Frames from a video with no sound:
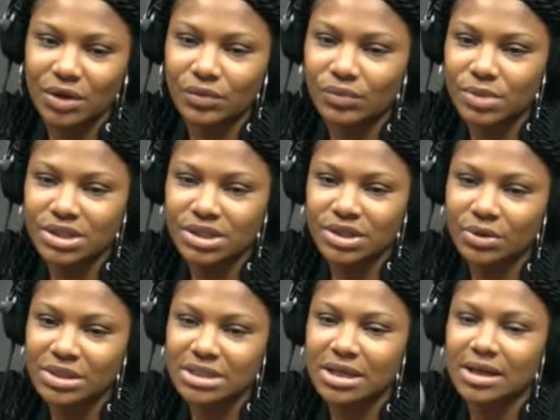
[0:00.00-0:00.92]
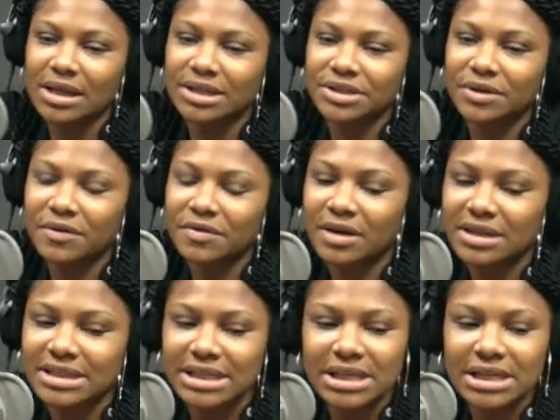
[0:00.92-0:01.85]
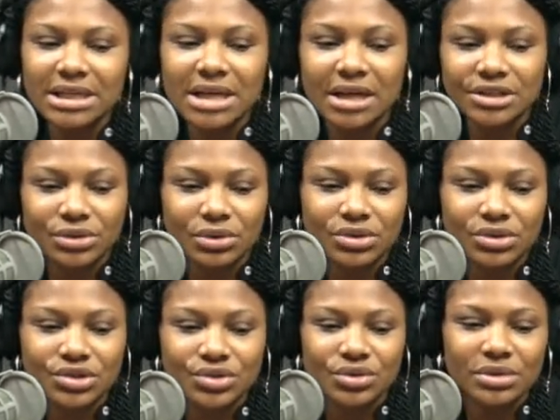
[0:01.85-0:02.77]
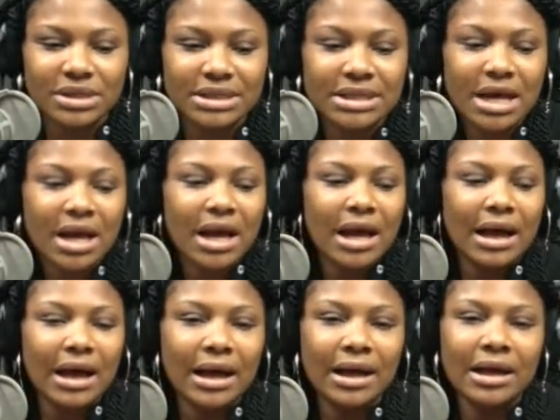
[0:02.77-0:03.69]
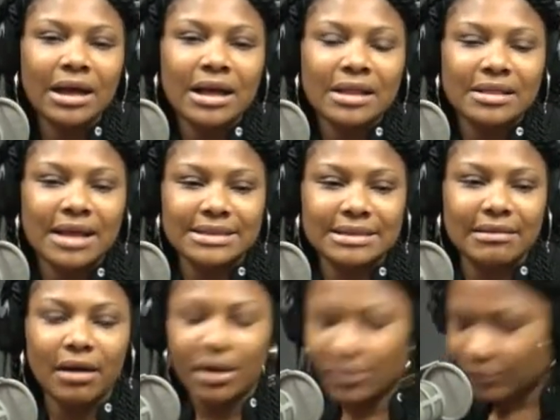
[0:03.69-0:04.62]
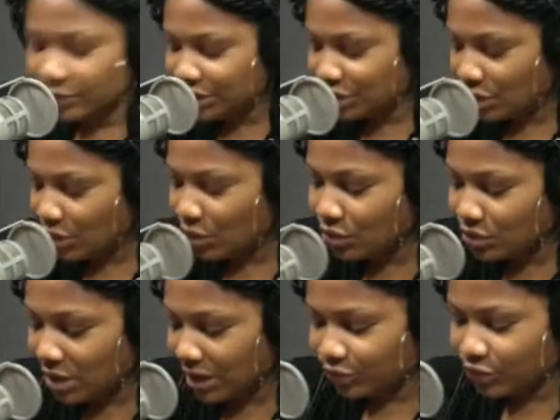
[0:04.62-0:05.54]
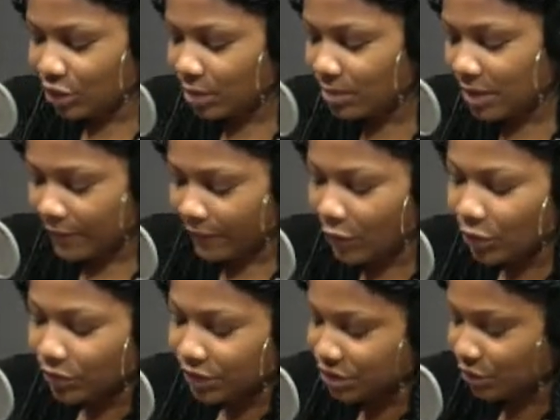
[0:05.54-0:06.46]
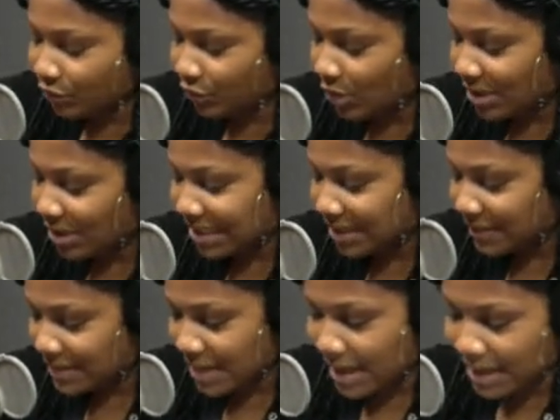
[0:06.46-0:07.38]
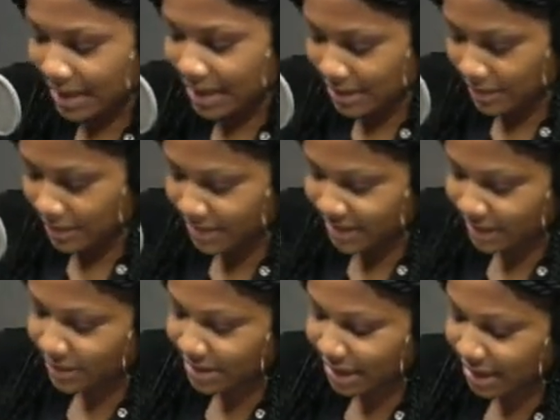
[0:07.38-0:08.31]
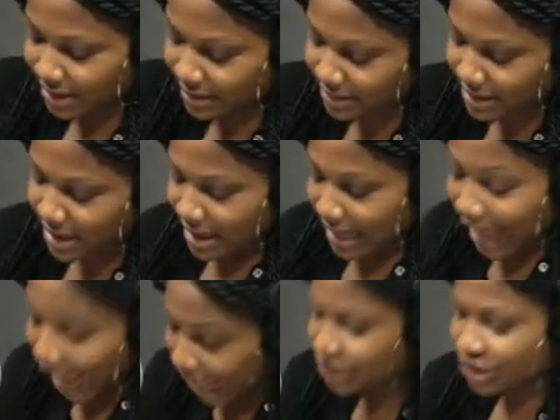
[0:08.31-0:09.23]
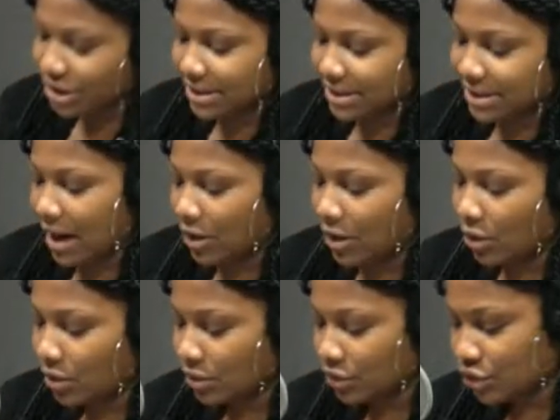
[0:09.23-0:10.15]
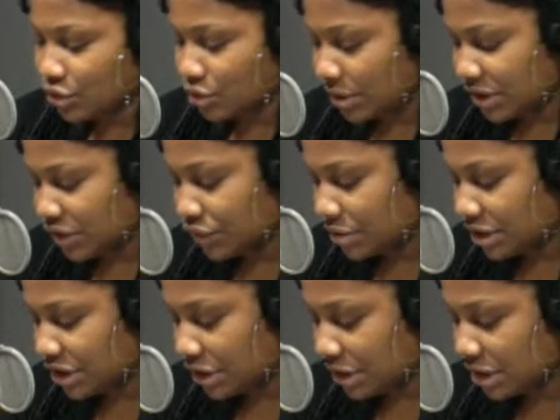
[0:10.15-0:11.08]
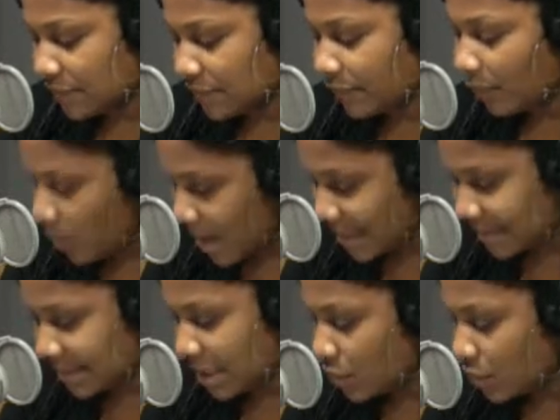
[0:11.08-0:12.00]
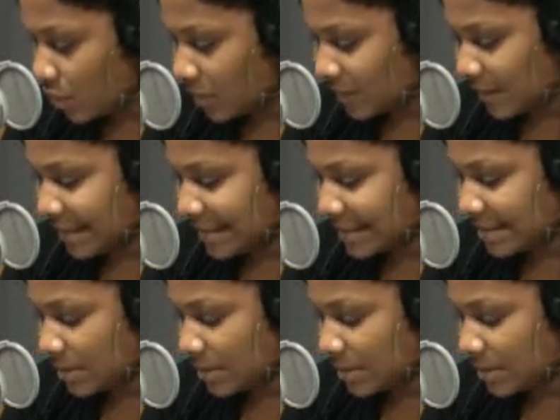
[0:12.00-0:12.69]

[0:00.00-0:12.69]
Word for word: Retold. It's a collection of 13 short stories uh, that are retold uh, from original folk tales uh, and uh, mystical tales, ancient oral stories or traditions from west, north, east,